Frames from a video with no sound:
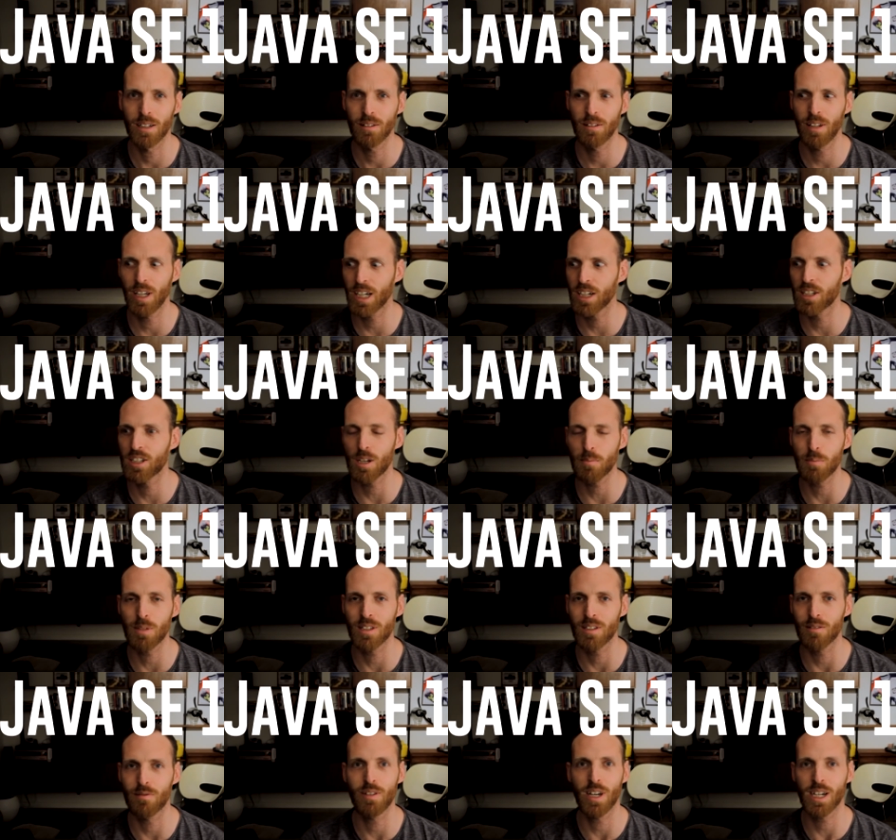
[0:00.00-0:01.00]
They
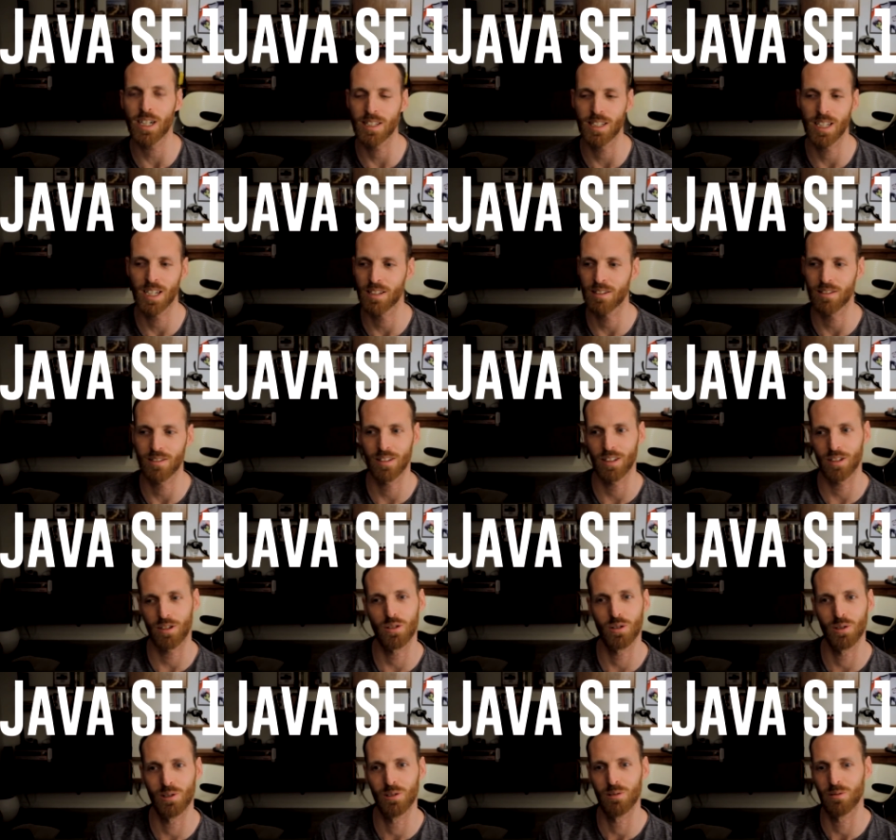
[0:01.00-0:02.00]
accepted the fact that the
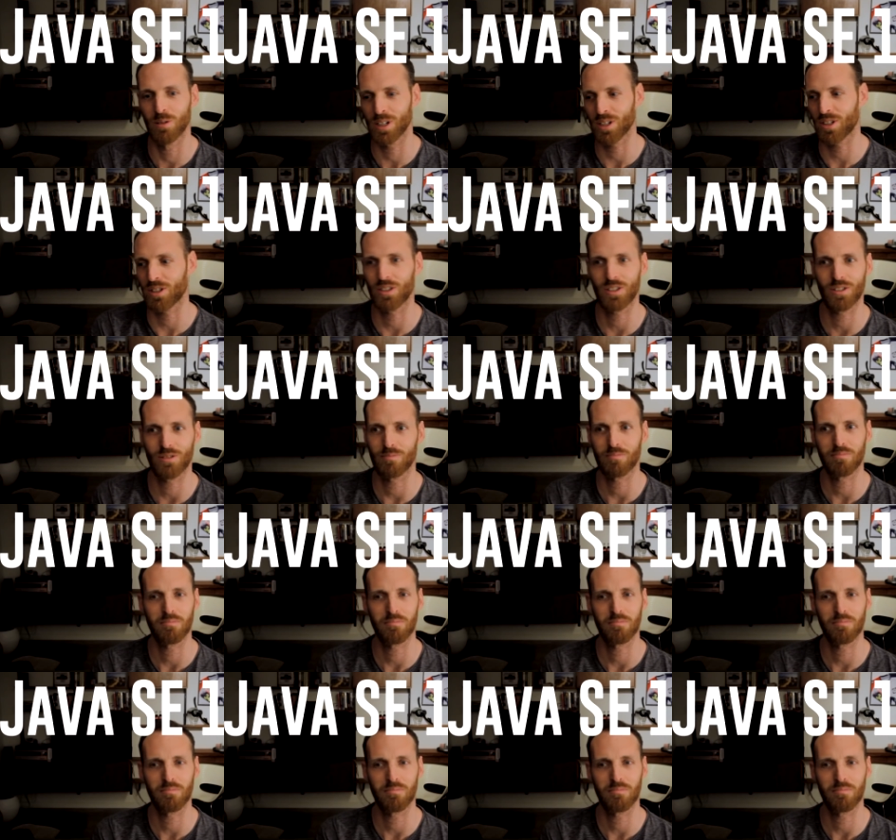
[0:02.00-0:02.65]
2 was